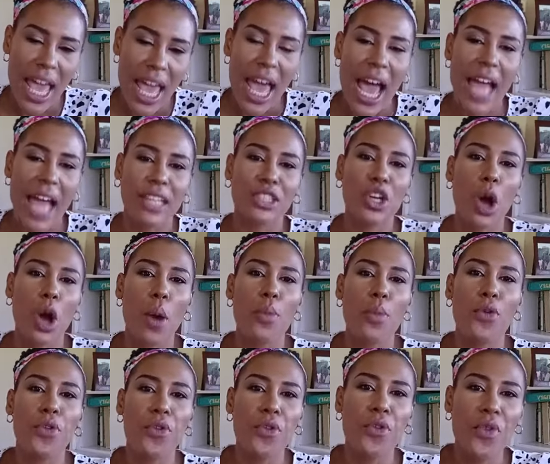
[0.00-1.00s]
And come
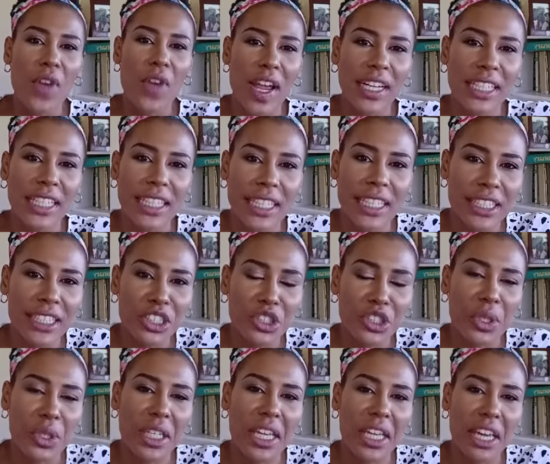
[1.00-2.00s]
ready to
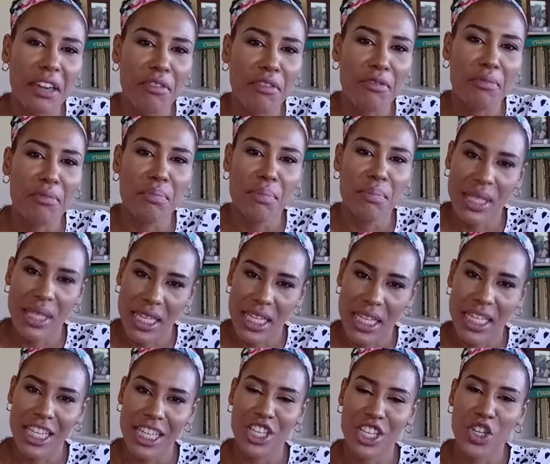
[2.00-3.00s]
give
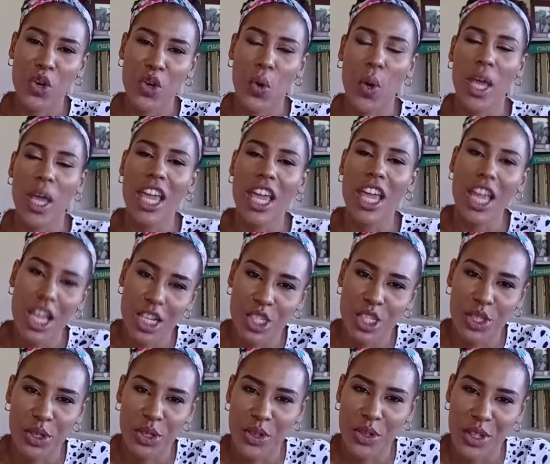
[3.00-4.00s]
me your
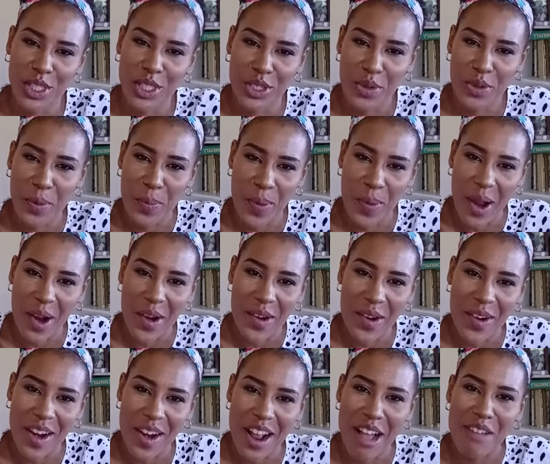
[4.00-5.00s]
introductory
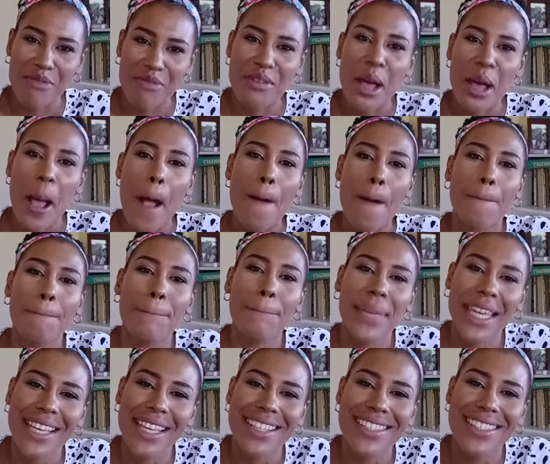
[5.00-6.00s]
paragraph
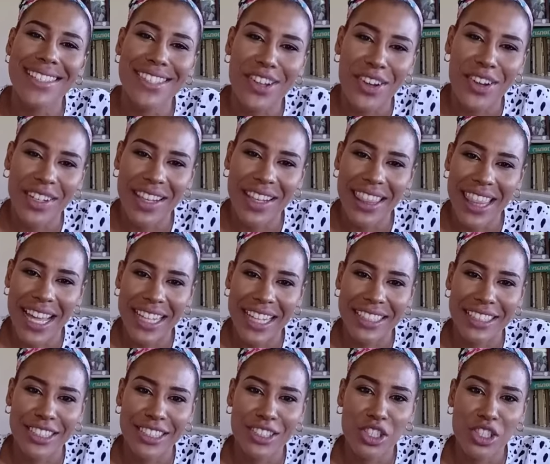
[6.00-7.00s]
based on that
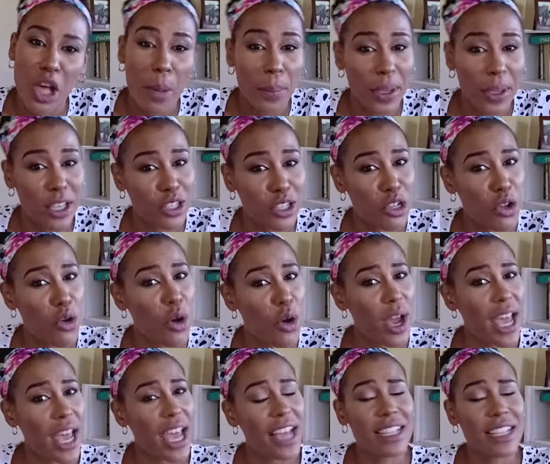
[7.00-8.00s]
topic. So go
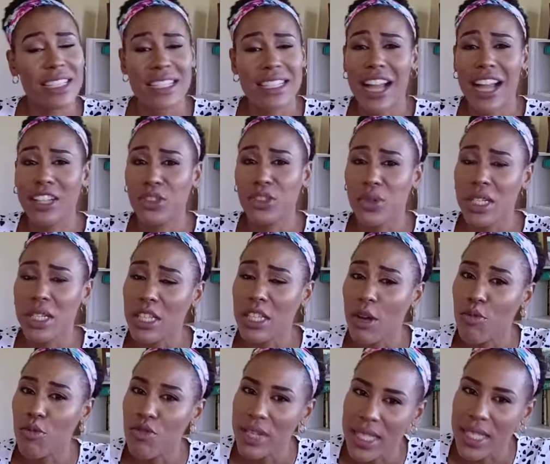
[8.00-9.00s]
ahead, start doing
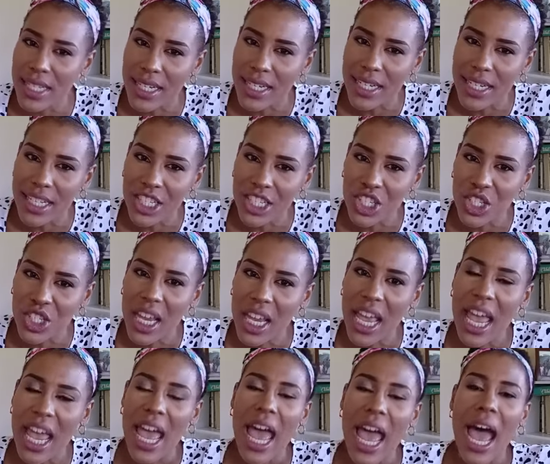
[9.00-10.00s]
some research,
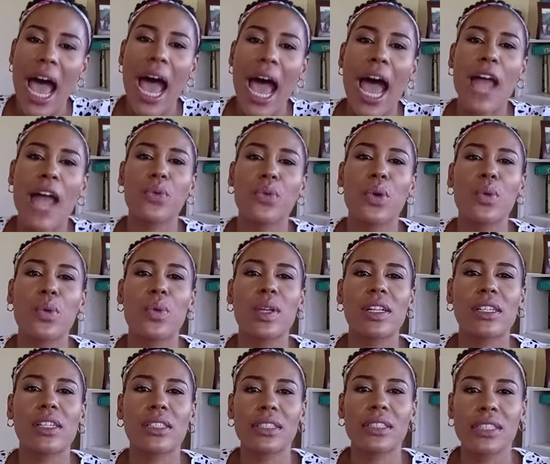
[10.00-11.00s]
and we
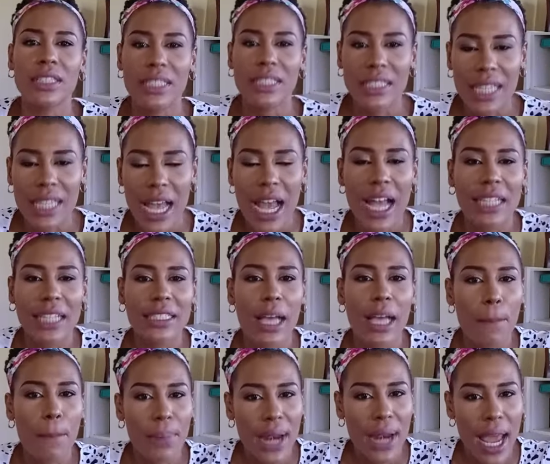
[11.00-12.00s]
will start
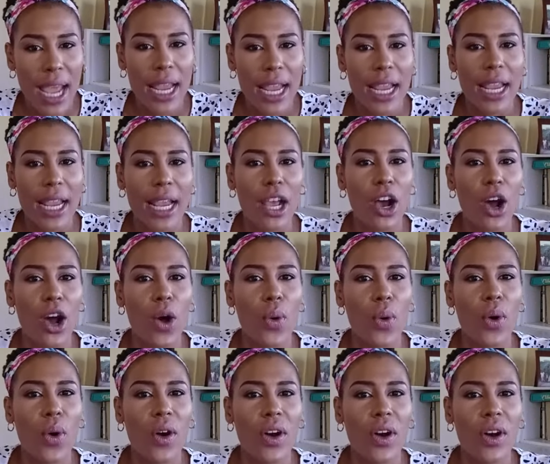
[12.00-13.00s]
applying
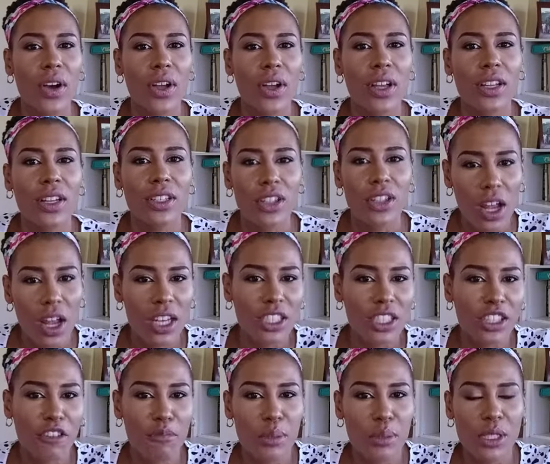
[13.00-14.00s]
our knowledge
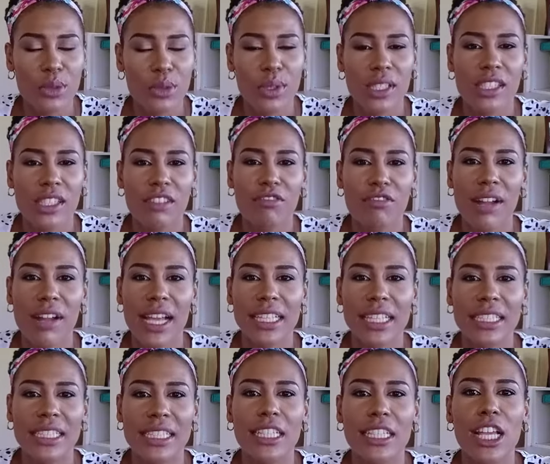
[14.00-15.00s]
of persuasive
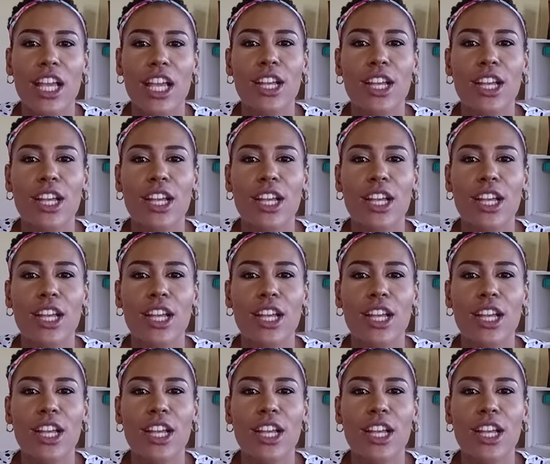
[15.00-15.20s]
writing